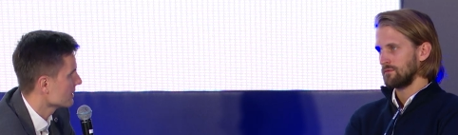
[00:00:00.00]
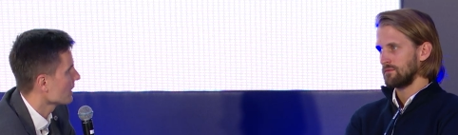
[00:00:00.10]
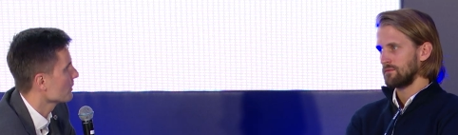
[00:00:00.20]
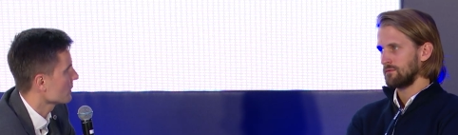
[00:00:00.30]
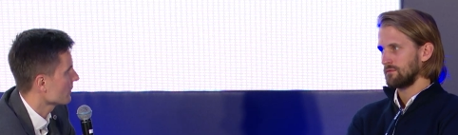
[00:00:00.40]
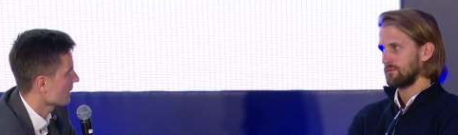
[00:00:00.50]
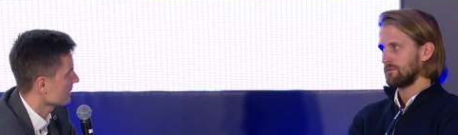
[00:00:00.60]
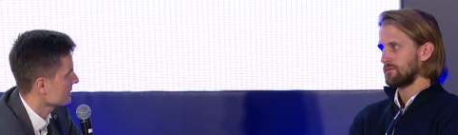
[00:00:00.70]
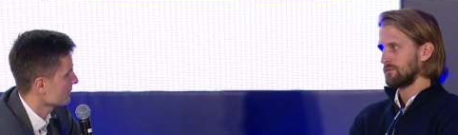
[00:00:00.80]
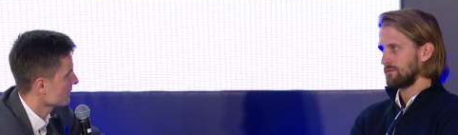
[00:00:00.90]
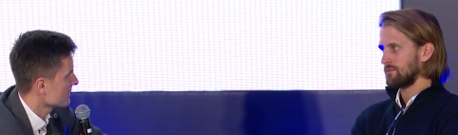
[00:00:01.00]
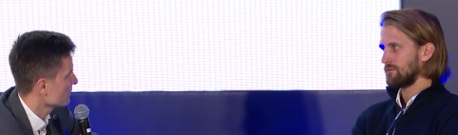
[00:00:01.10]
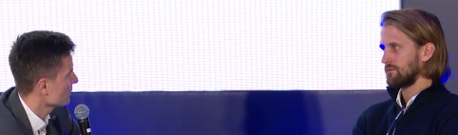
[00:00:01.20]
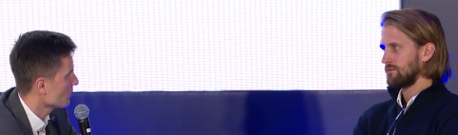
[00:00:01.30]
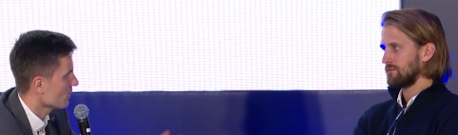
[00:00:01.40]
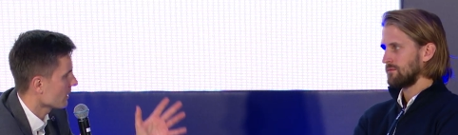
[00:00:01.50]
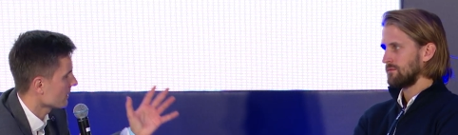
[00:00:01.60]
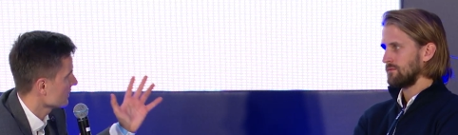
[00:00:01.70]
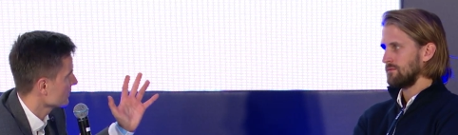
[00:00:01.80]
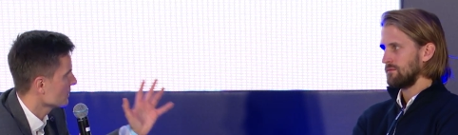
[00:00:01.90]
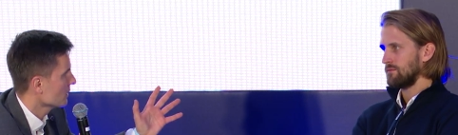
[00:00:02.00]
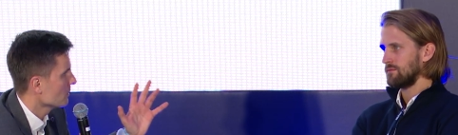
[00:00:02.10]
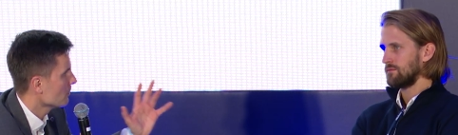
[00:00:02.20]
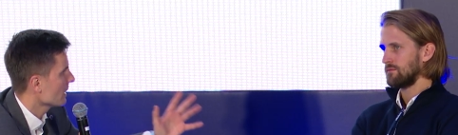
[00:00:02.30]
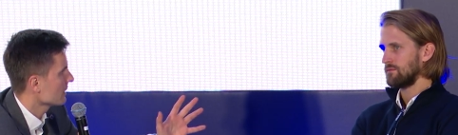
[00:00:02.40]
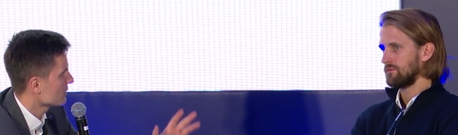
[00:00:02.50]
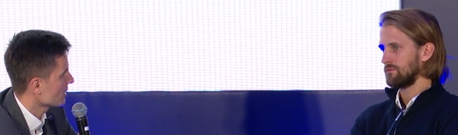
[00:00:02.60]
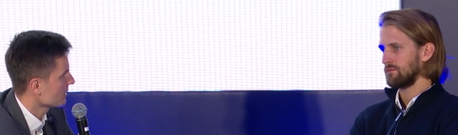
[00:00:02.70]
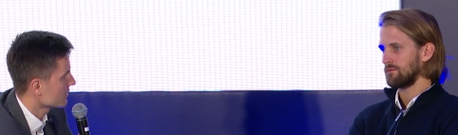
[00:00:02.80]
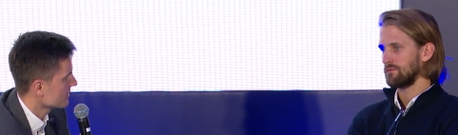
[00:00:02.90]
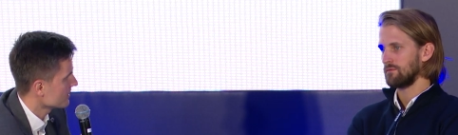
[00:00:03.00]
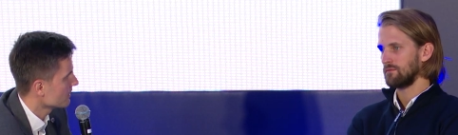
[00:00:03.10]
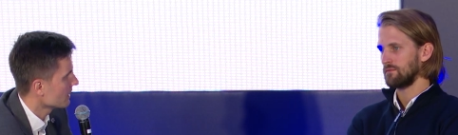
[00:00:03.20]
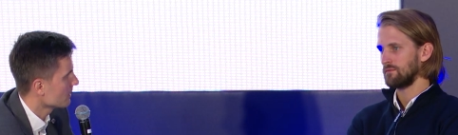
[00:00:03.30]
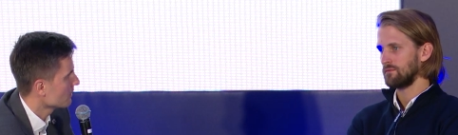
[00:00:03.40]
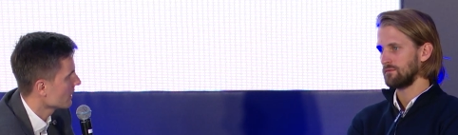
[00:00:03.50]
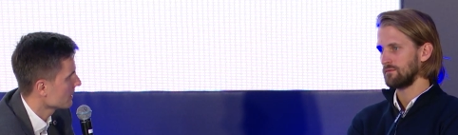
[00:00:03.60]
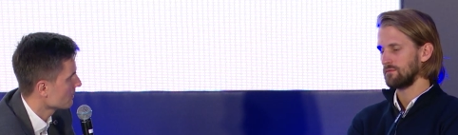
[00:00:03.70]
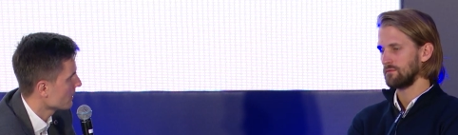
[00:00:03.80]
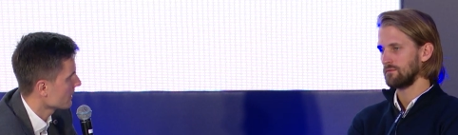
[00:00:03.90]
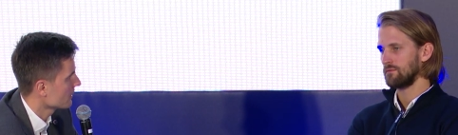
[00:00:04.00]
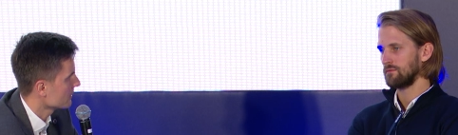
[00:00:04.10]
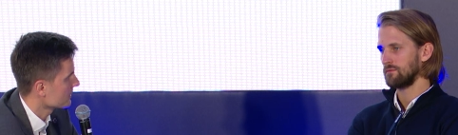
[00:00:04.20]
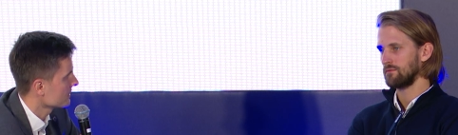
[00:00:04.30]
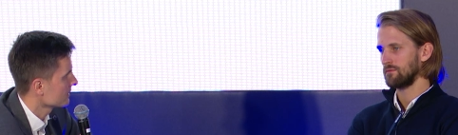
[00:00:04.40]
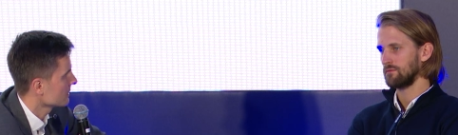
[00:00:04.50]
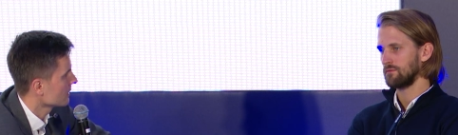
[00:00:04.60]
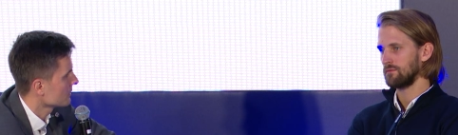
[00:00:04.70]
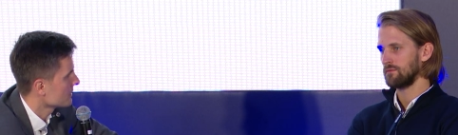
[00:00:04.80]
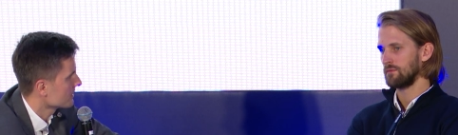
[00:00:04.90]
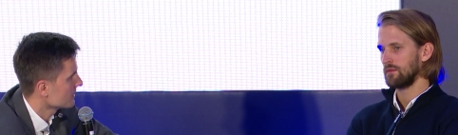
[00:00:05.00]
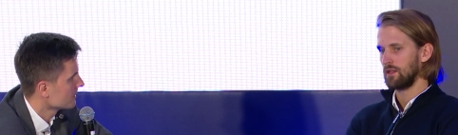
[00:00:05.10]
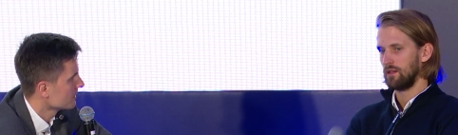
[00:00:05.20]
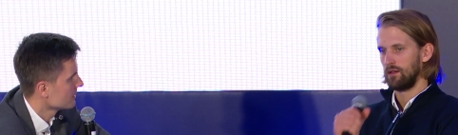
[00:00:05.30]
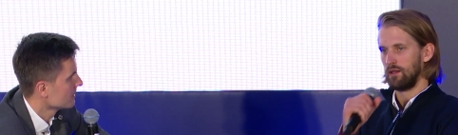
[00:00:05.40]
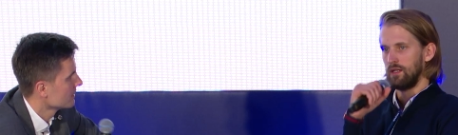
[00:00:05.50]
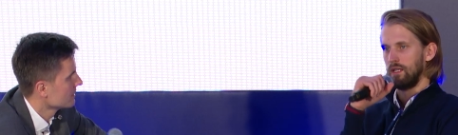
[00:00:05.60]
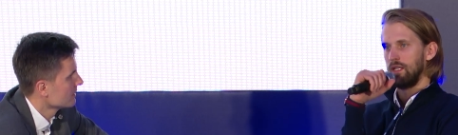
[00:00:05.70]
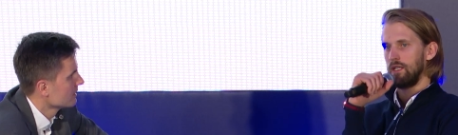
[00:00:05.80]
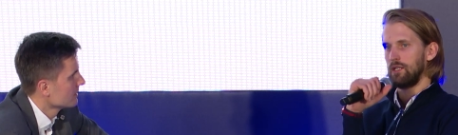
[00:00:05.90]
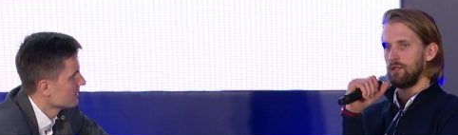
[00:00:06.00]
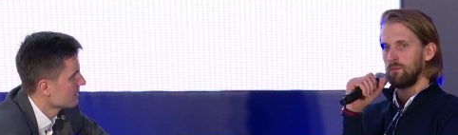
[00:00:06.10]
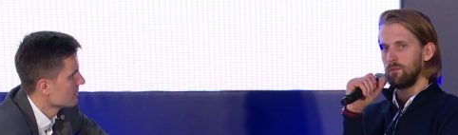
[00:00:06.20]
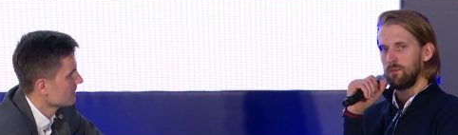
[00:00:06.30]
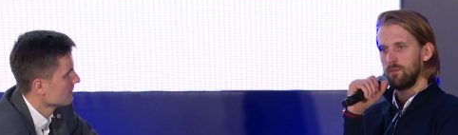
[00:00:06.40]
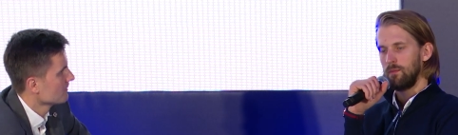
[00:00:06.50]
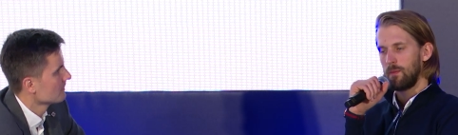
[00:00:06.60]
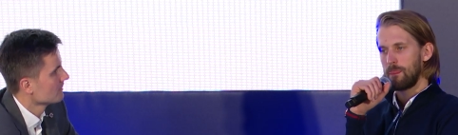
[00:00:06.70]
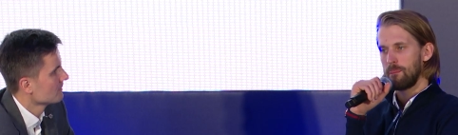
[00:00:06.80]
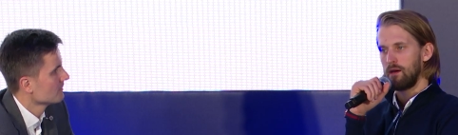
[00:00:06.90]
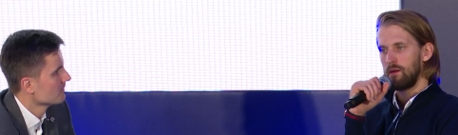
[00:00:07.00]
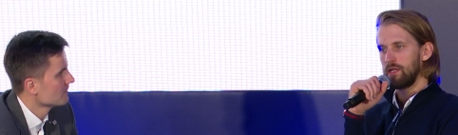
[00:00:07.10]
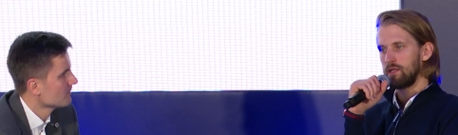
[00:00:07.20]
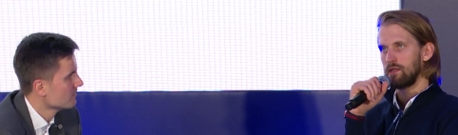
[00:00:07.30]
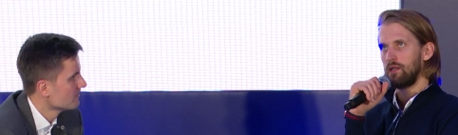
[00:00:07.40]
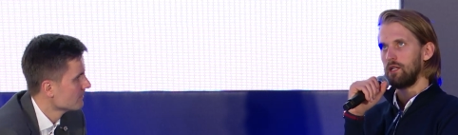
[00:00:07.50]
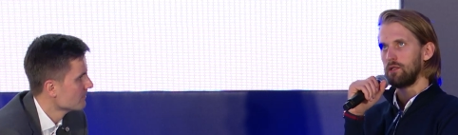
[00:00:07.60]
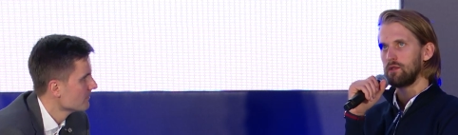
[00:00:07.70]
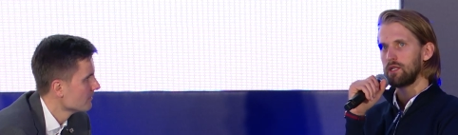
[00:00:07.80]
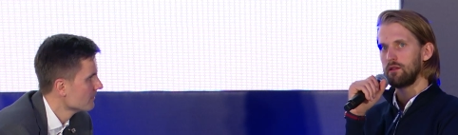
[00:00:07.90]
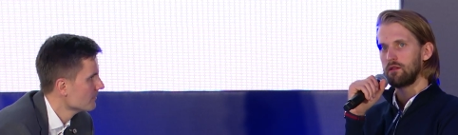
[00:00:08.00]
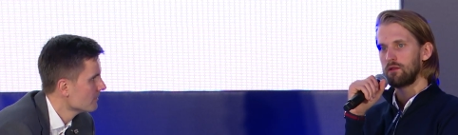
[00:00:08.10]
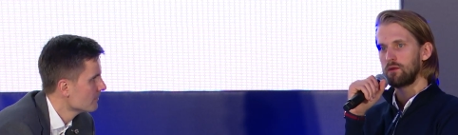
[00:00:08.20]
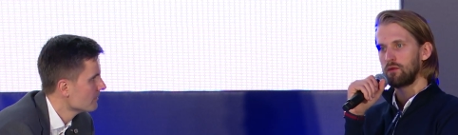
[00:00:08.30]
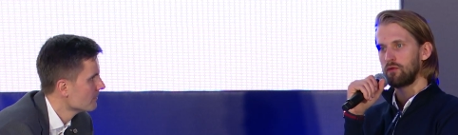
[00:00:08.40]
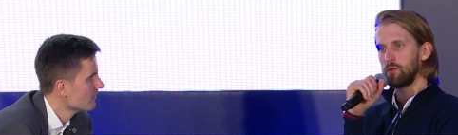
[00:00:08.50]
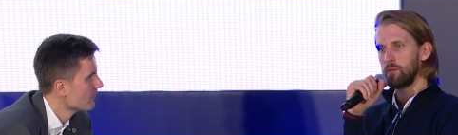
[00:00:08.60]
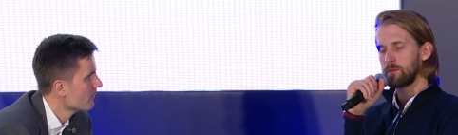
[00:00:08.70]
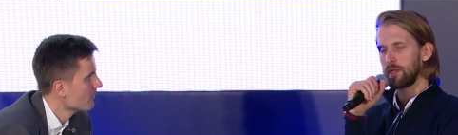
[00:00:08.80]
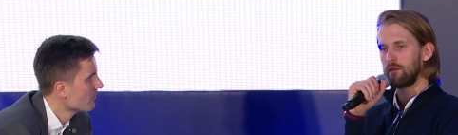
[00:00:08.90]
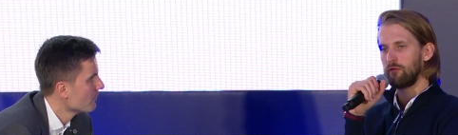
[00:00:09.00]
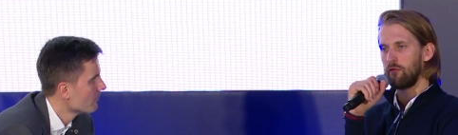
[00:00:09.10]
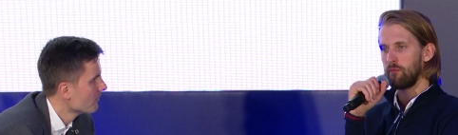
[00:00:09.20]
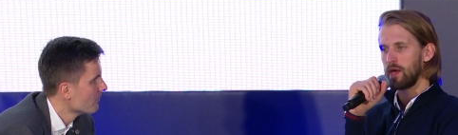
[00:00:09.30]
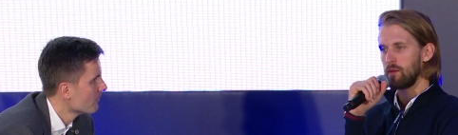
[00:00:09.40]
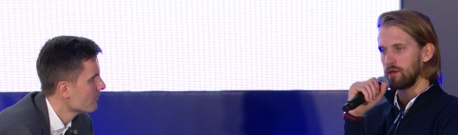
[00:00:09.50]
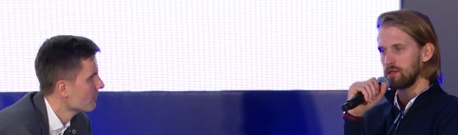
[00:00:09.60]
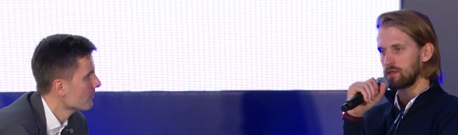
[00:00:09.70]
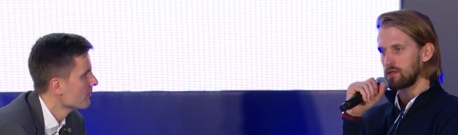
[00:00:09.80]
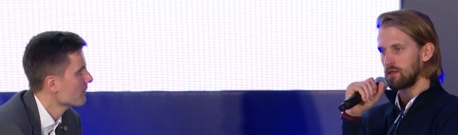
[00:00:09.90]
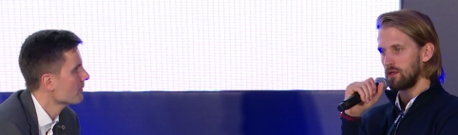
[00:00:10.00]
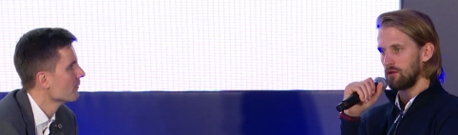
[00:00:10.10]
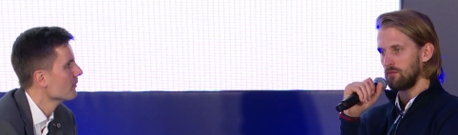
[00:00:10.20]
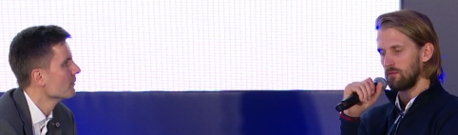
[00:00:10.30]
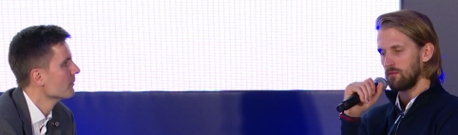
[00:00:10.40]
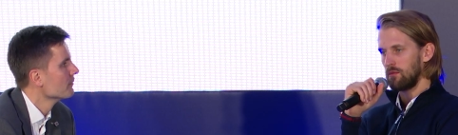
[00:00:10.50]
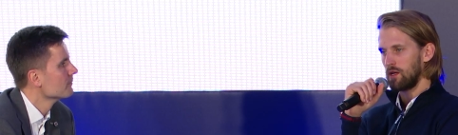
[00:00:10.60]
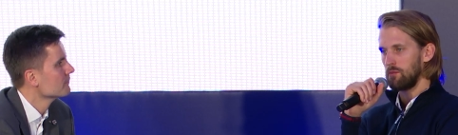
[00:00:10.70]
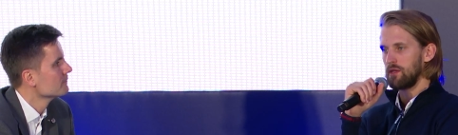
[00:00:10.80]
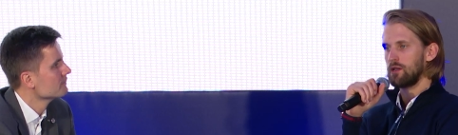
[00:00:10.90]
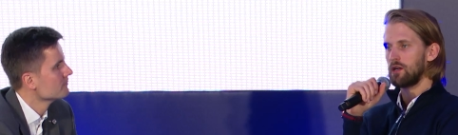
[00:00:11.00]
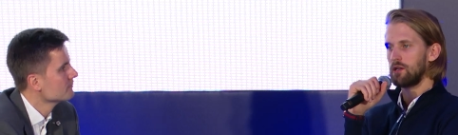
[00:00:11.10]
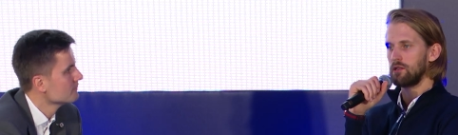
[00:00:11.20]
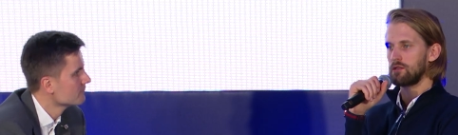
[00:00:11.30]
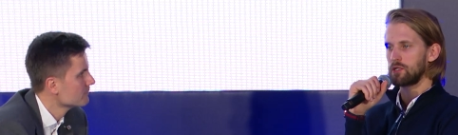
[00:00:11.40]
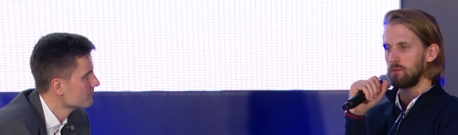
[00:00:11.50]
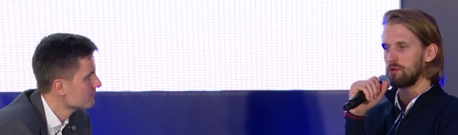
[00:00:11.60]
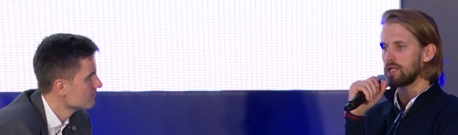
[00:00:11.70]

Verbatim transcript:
Speaker 1: the number of customers? What, what are your main challenges, main, main barriers that you see?
Speaker 2: Um, I mean, it's hard to say to, from the perspective of payments. Um, I mean, there are some